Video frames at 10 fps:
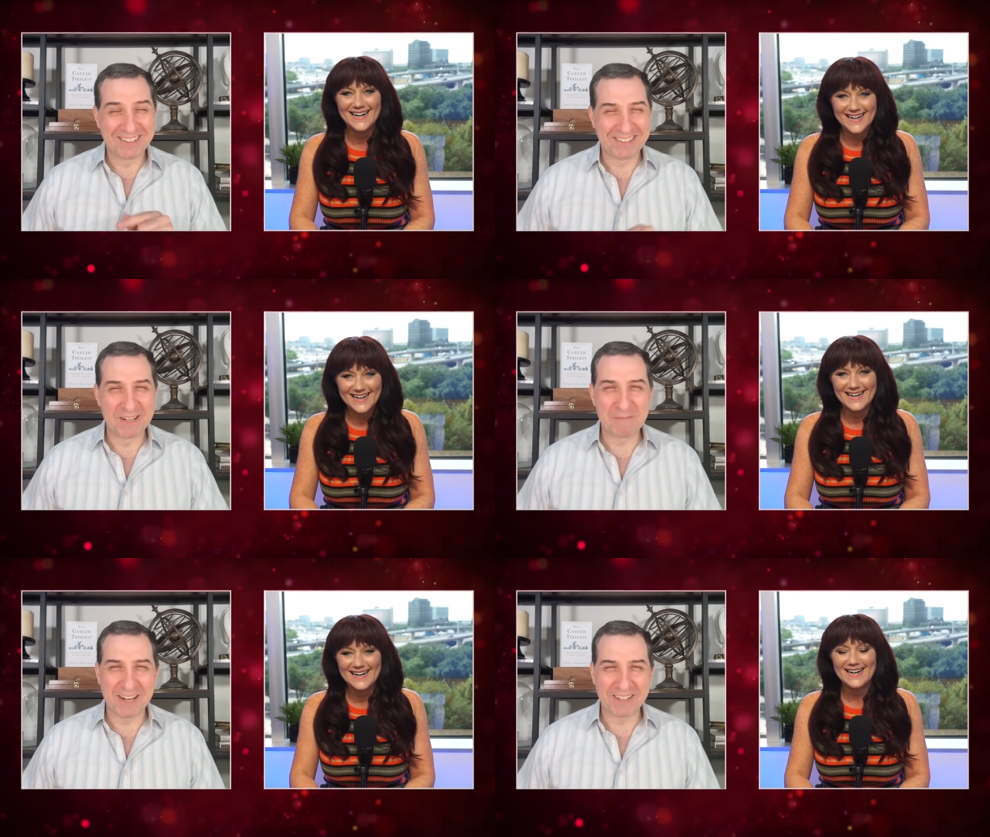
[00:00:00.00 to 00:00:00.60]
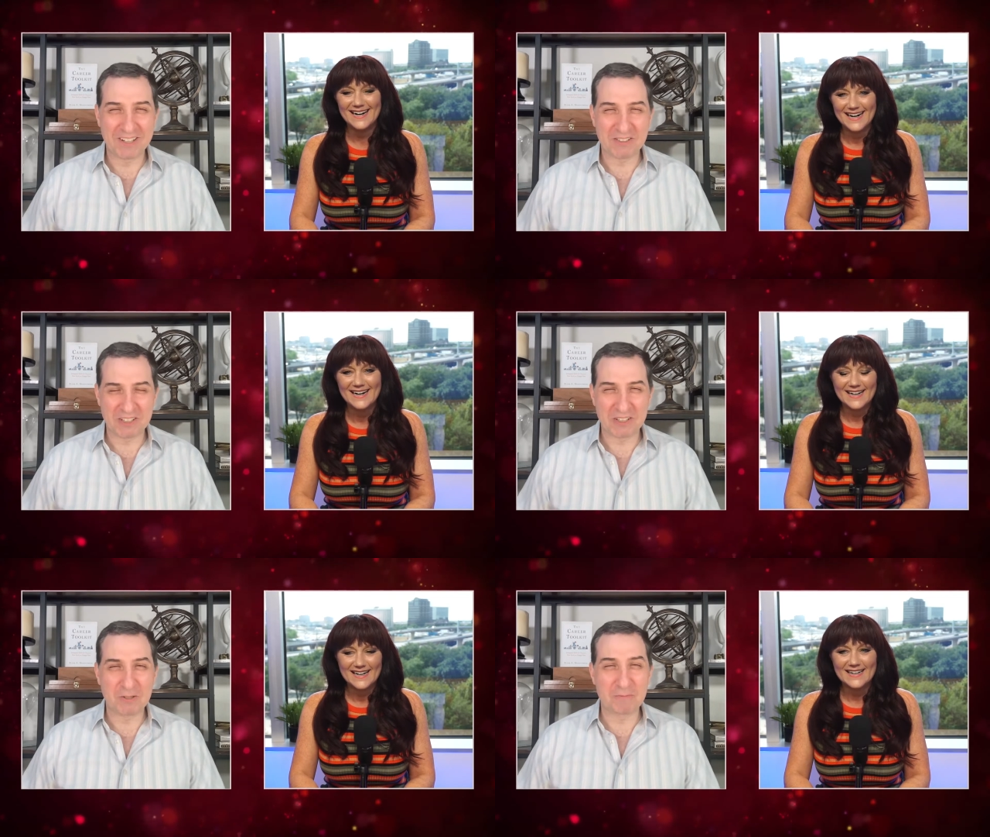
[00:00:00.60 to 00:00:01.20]
Speaker 1: you didn't pay attention
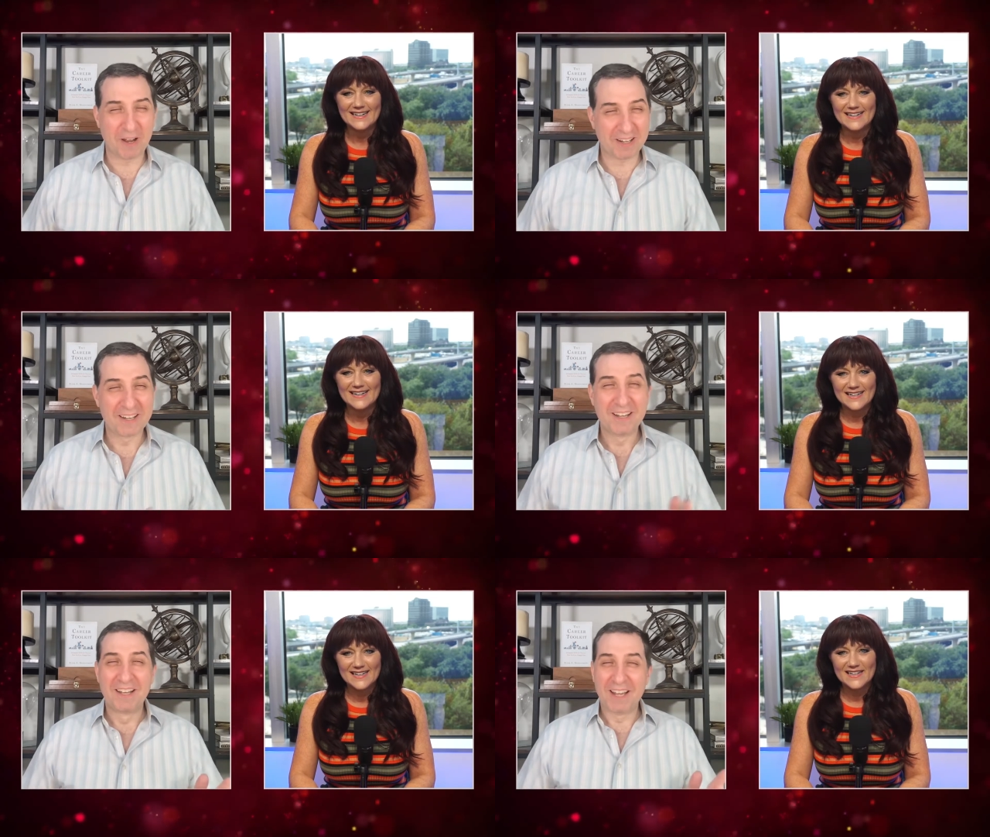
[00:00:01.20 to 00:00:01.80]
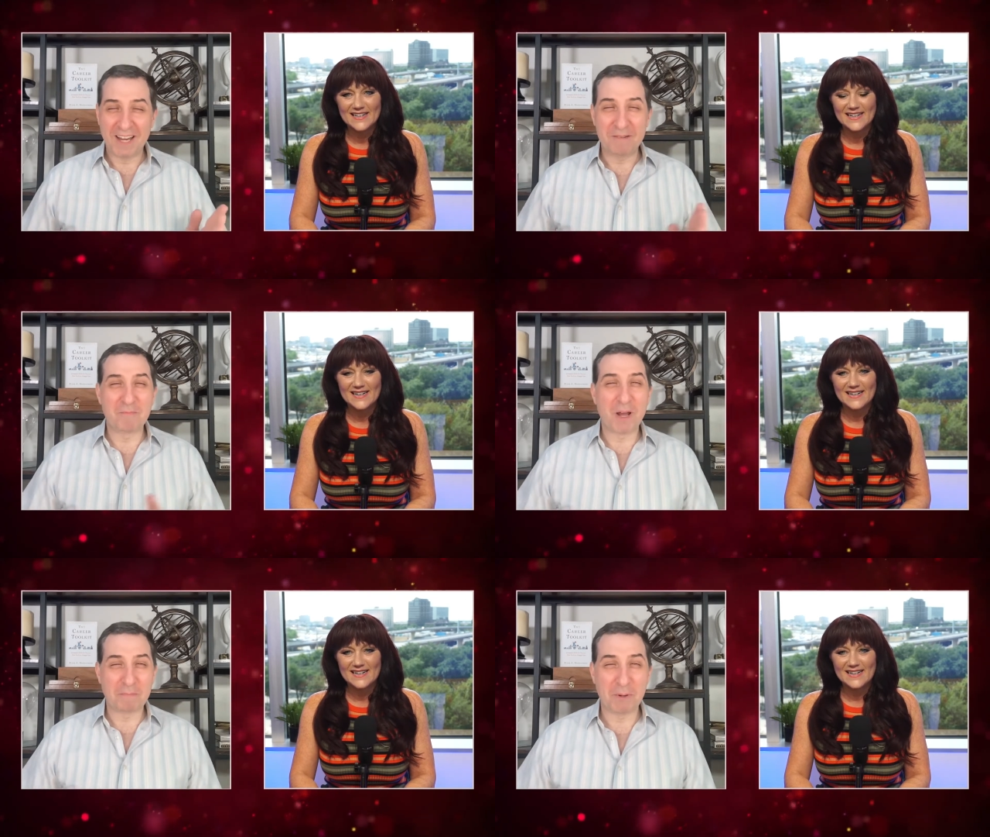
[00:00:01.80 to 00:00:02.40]
to, but it
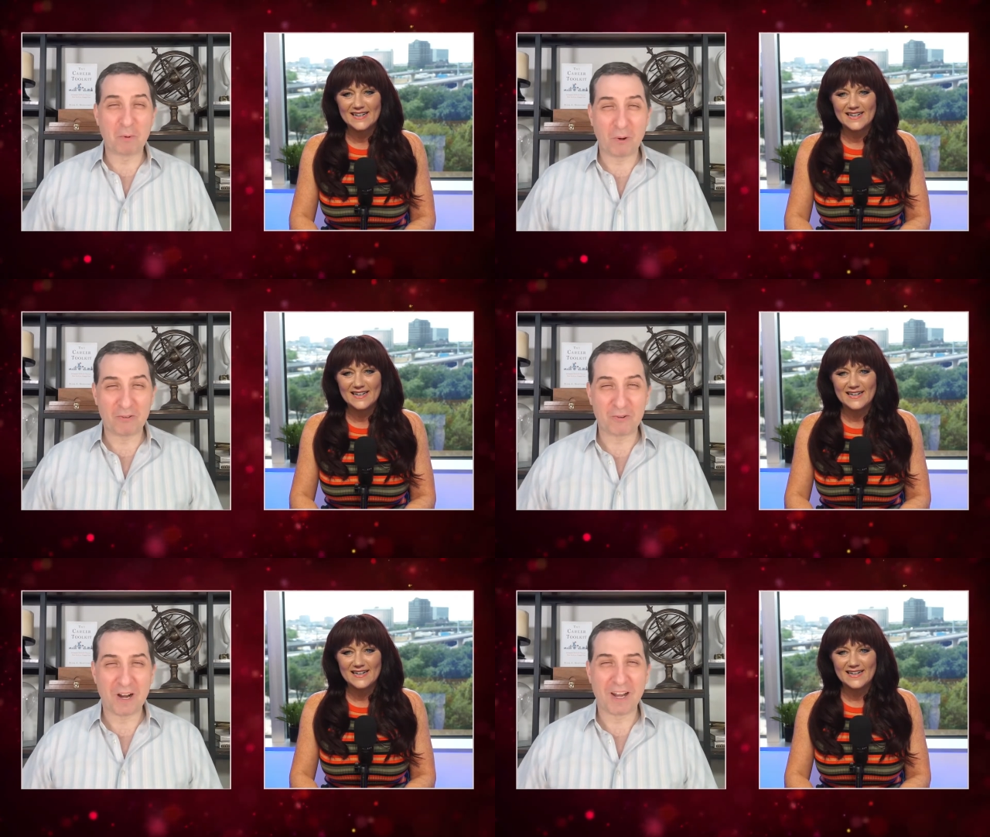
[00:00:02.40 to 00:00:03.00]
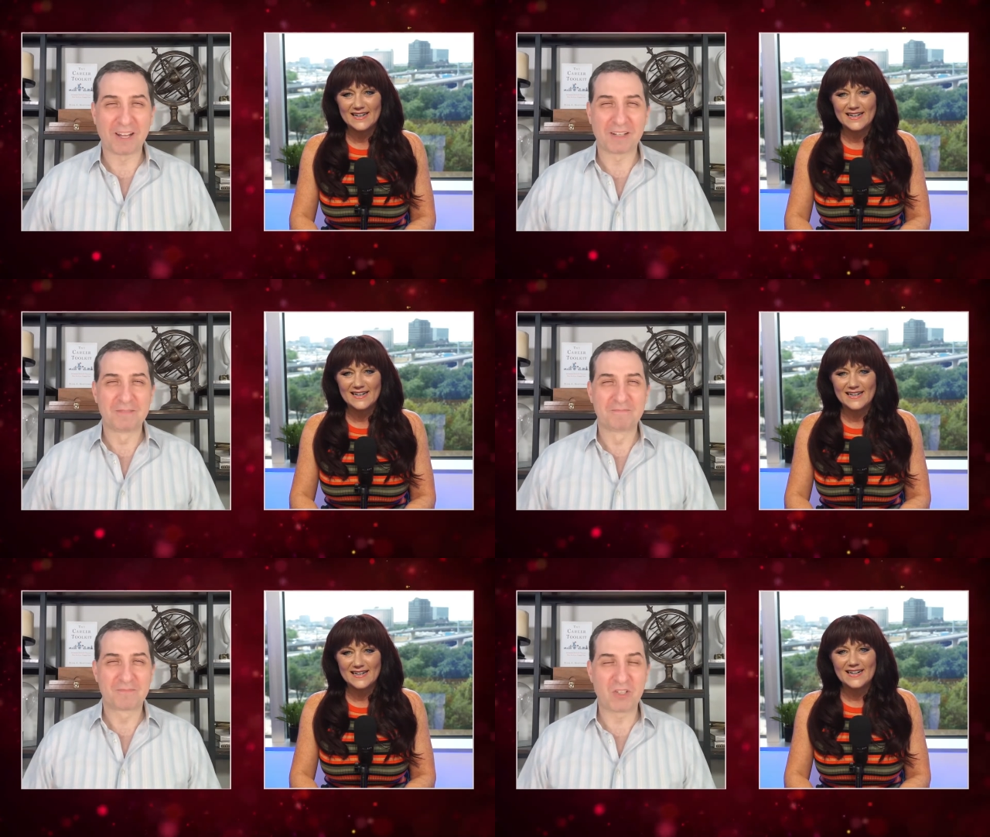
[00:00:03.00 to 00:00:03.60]
might be worth trying.
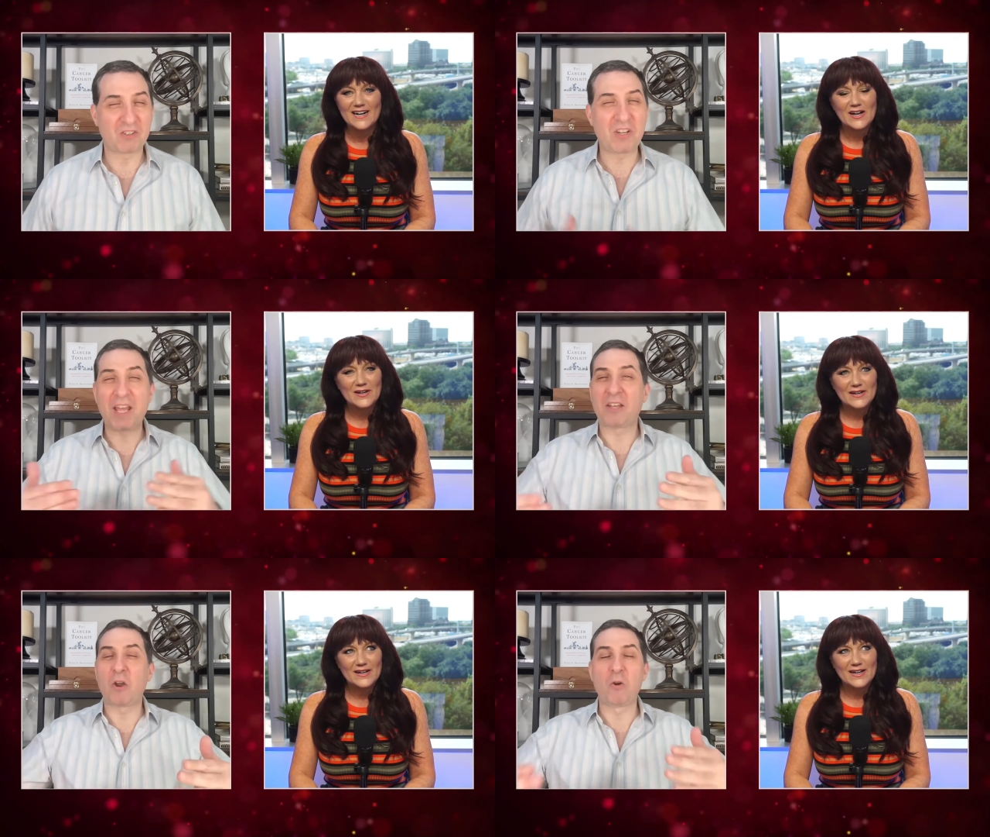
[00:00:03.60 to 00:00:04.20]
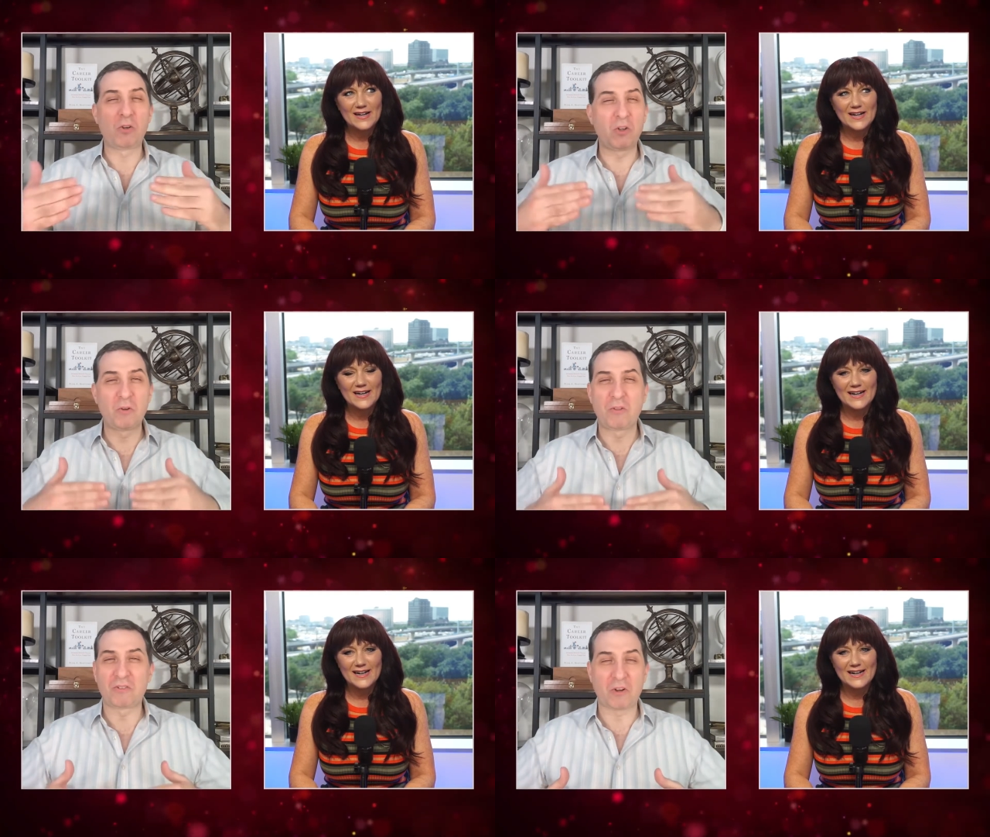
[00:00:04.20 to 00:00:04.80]
Just take go
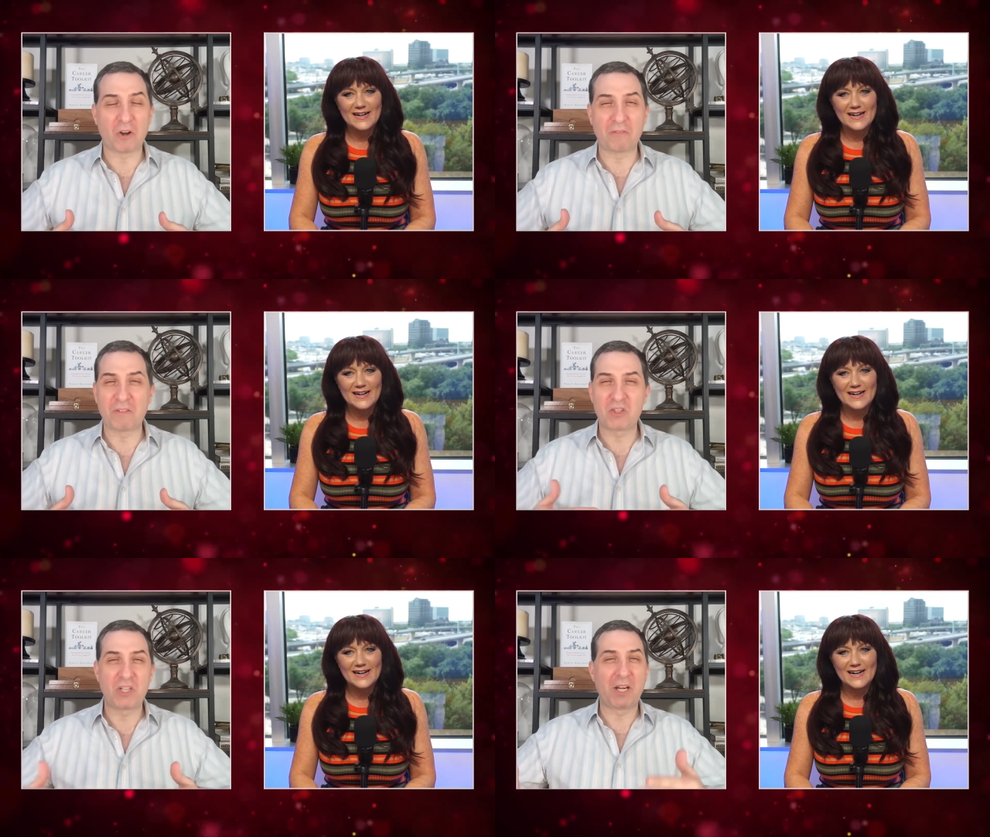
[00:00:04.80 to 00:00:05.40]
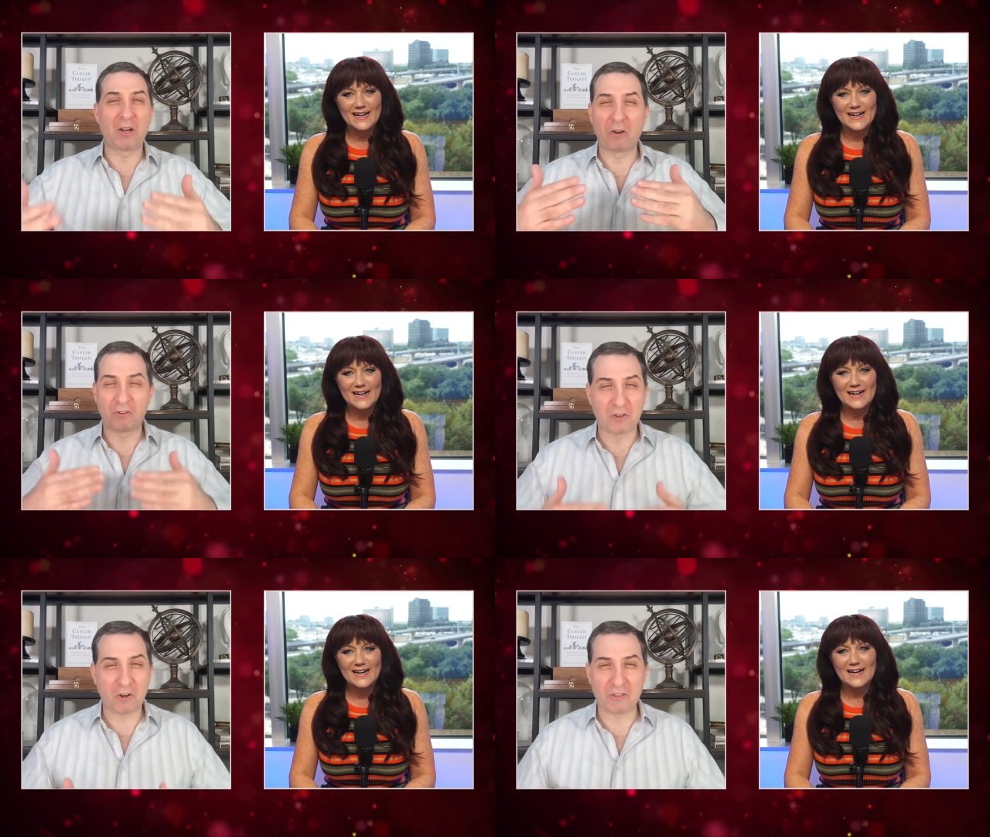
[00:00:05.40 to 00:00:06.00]
to the start of this year or
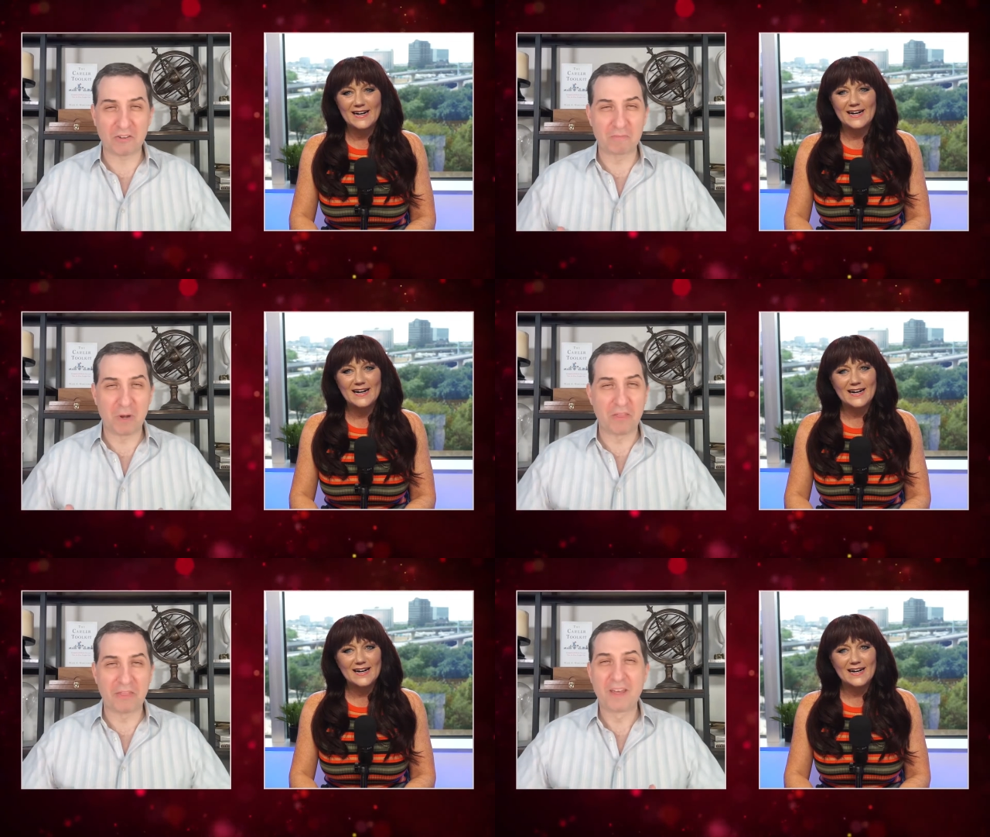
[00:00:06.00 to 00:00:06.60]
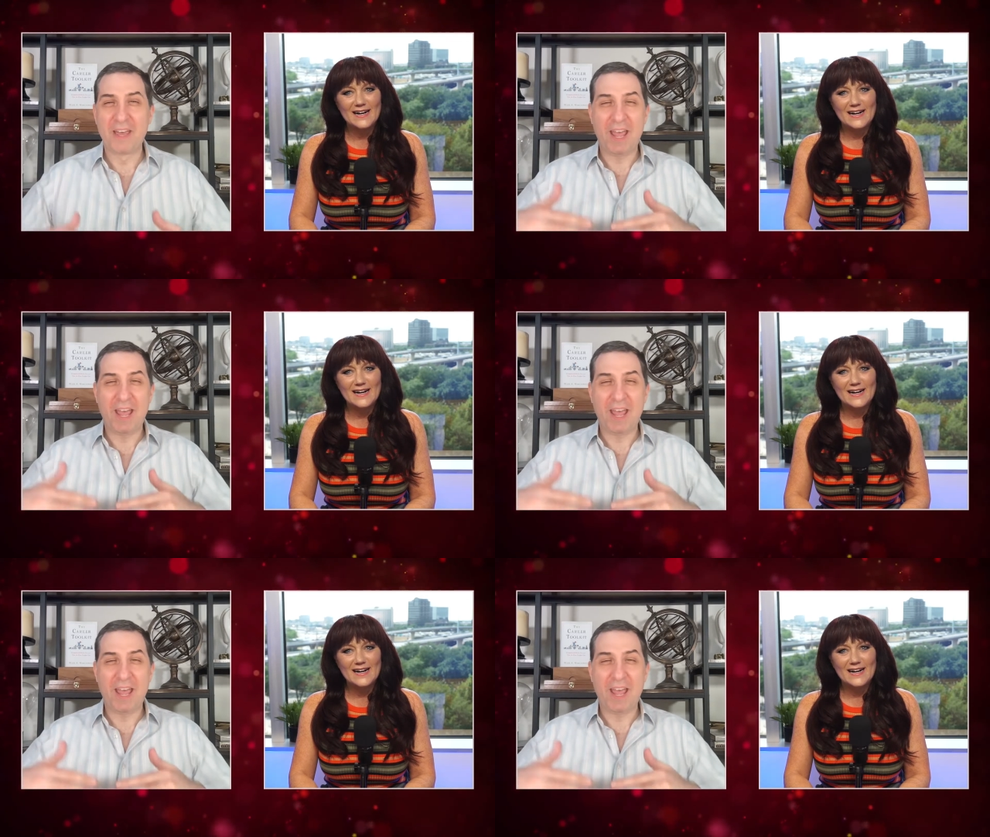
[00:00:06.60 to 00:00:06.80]
start of this month